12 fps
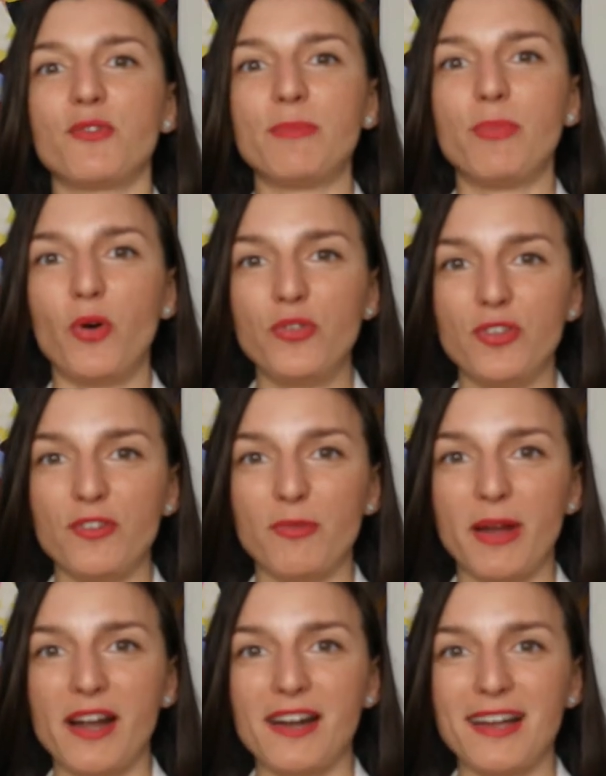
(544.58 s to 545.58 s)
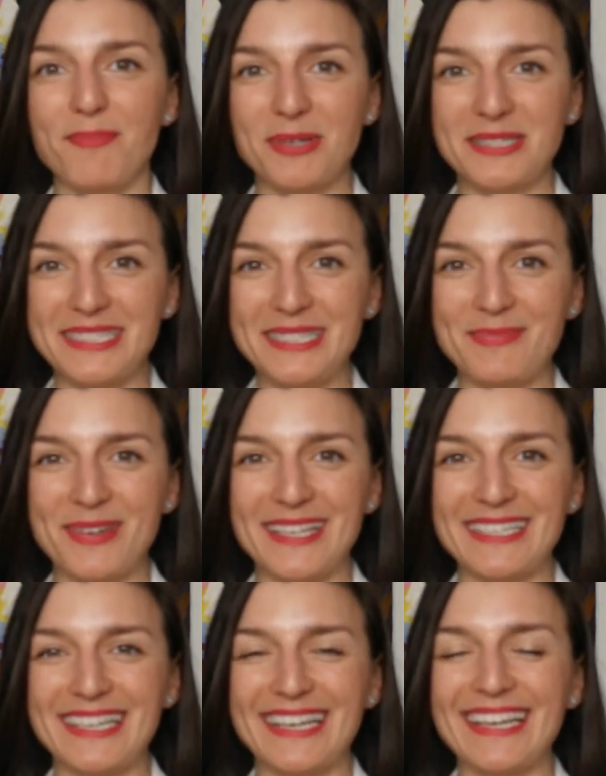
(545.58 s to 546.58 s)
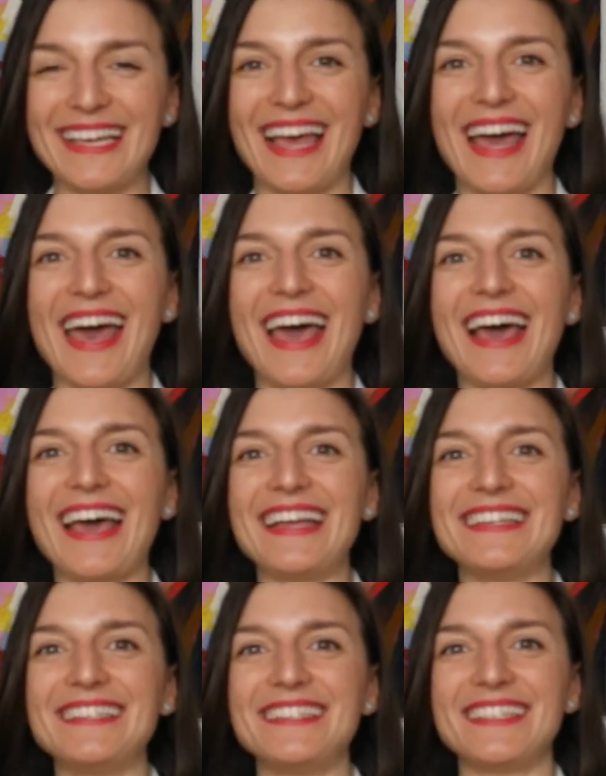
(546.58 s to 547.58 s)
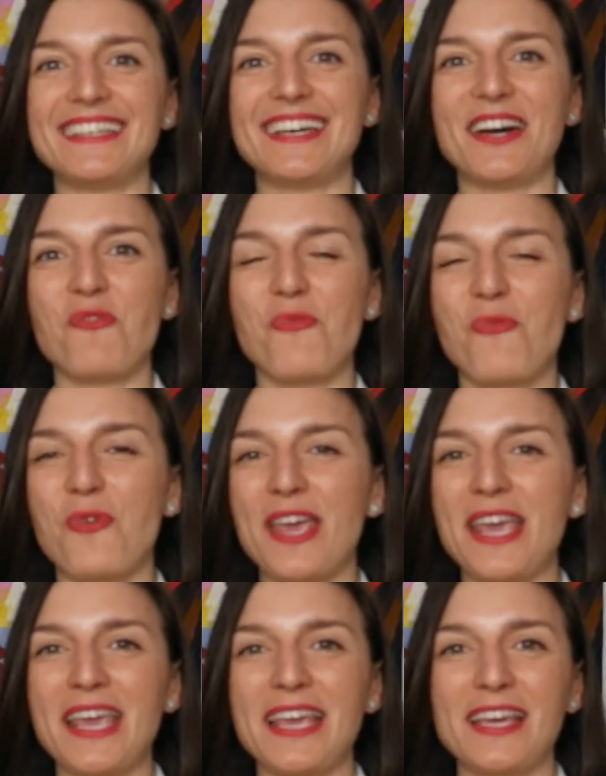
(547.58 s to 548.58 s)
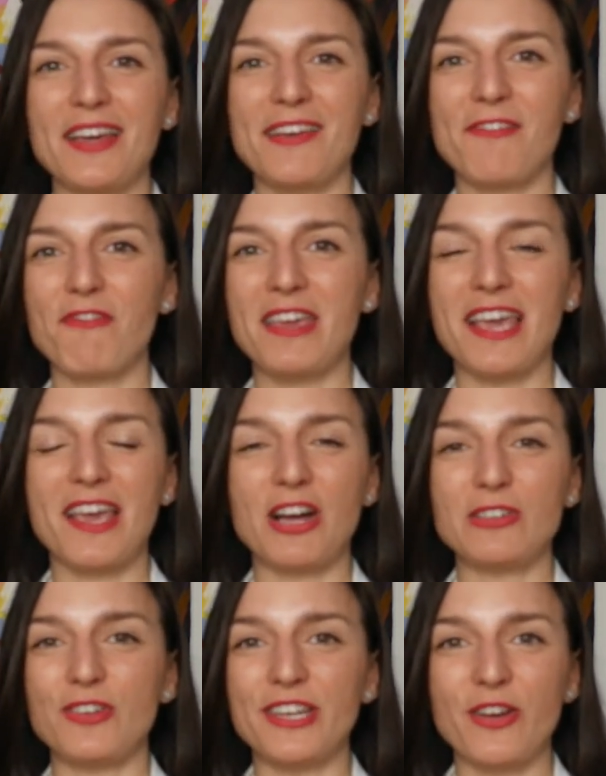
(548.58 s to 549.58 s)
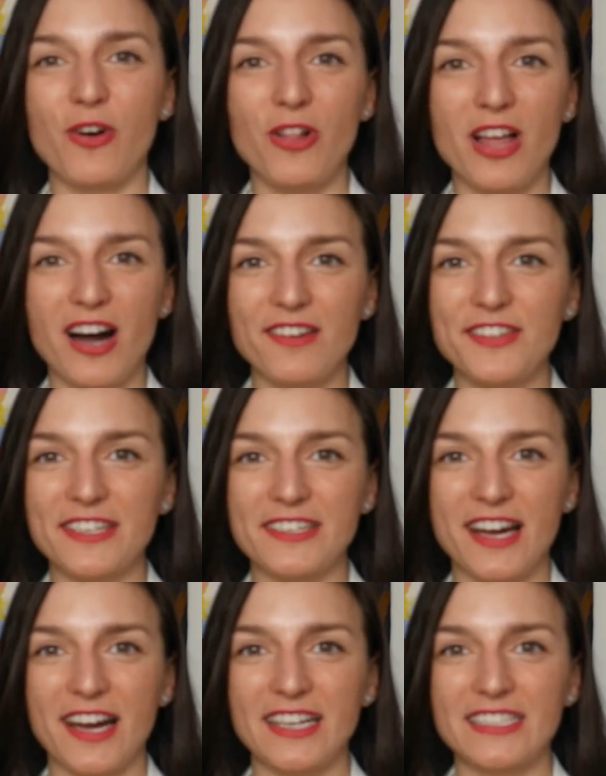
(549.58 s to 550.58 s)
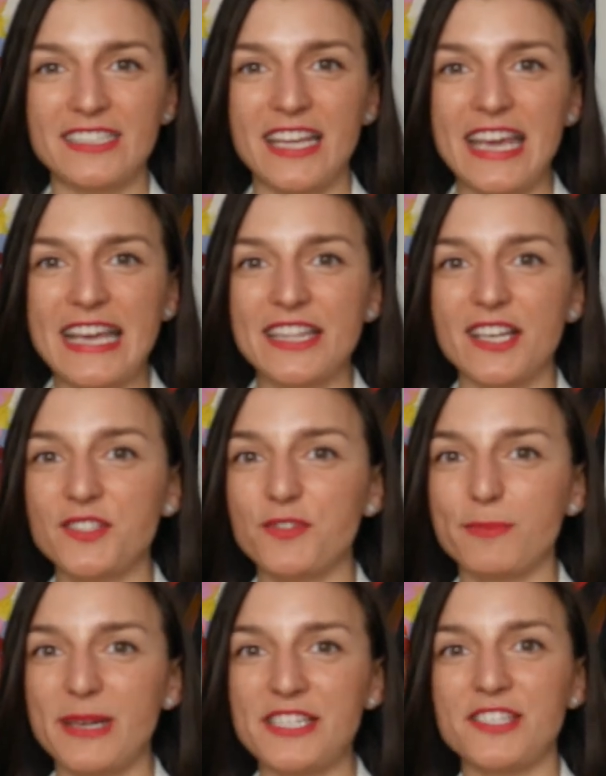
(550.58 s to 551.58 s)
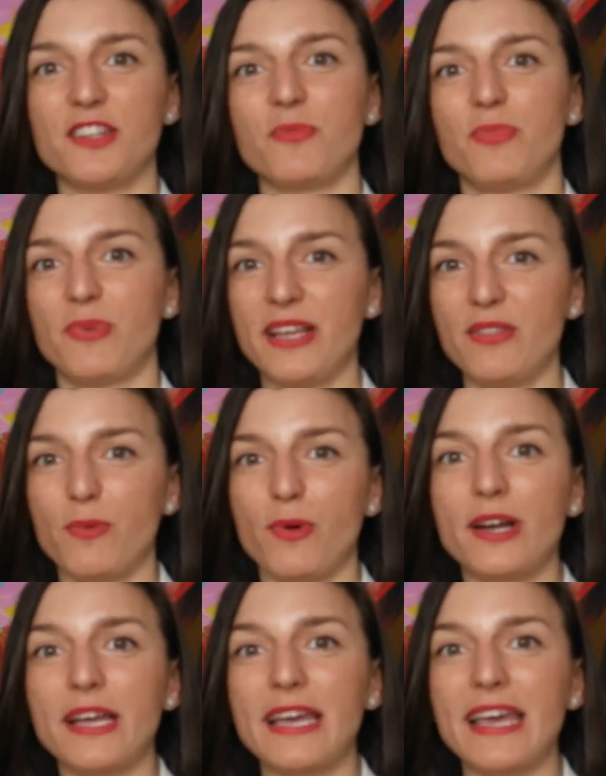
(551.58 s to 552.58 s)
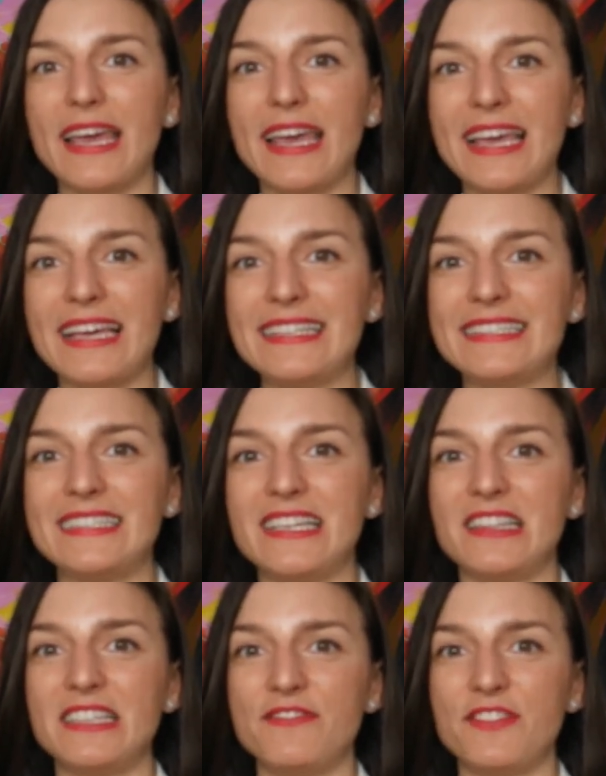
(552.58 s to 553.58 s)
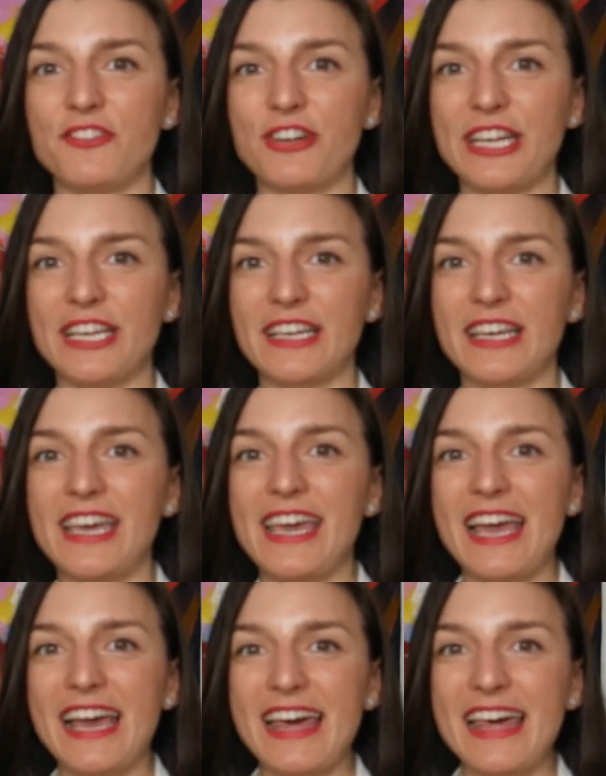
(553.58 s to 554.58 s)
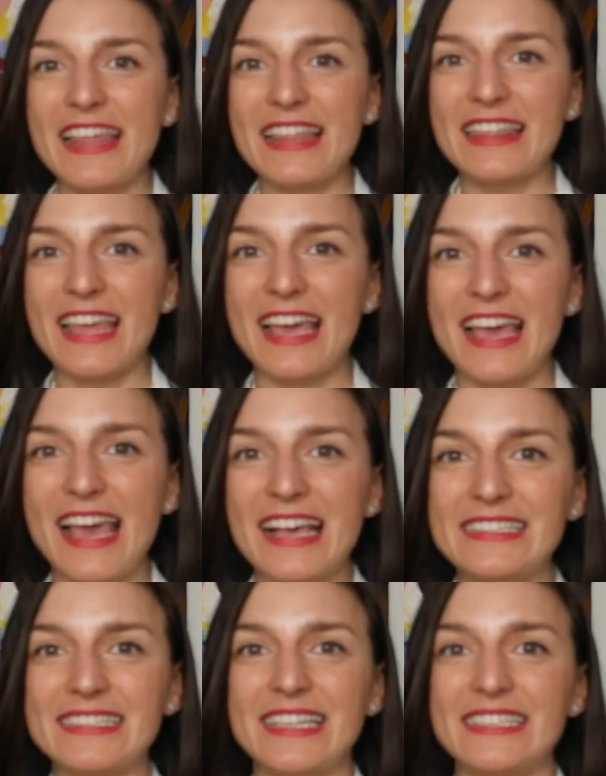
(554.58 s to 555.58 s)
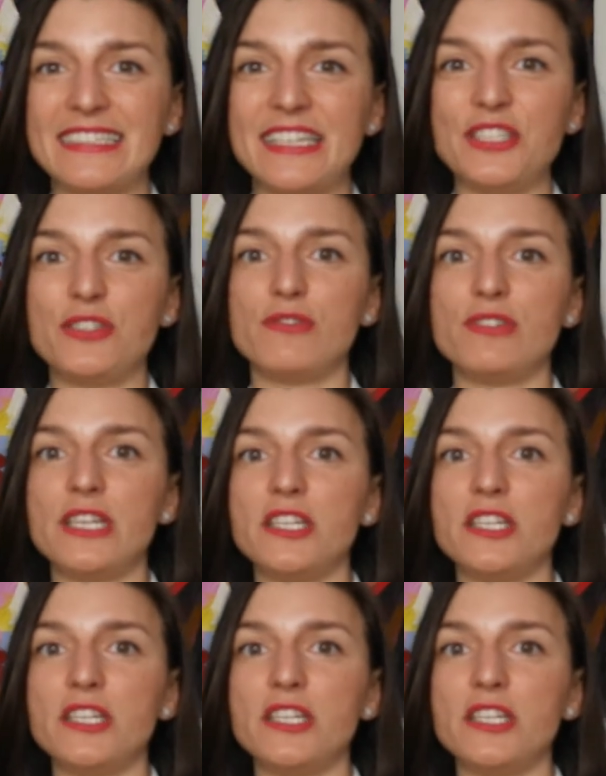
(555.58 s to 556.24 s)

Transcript: we both were participating, and we got on a call after that. Transformational breath work is delivering the essence that it